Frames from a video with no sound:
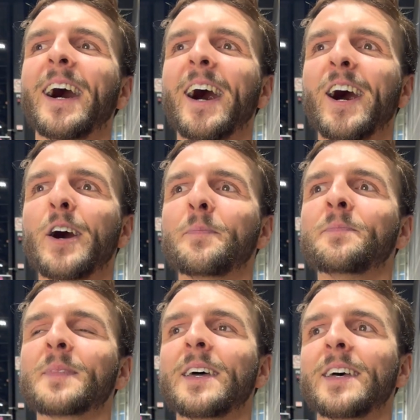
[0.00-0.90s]
I
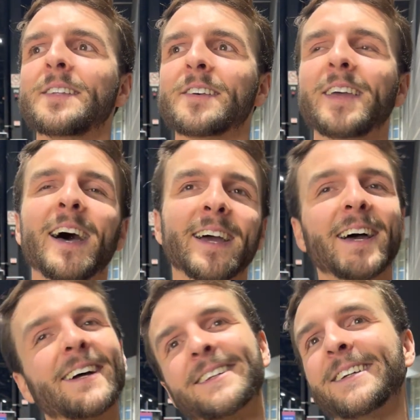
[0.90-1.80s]

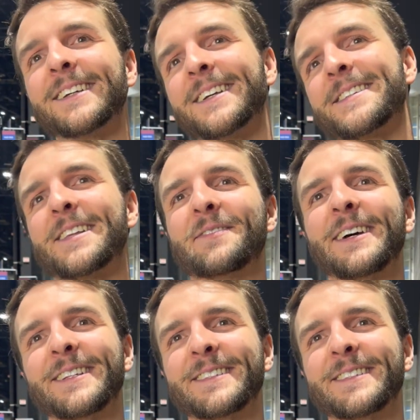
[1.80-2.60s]
guess that's my answer.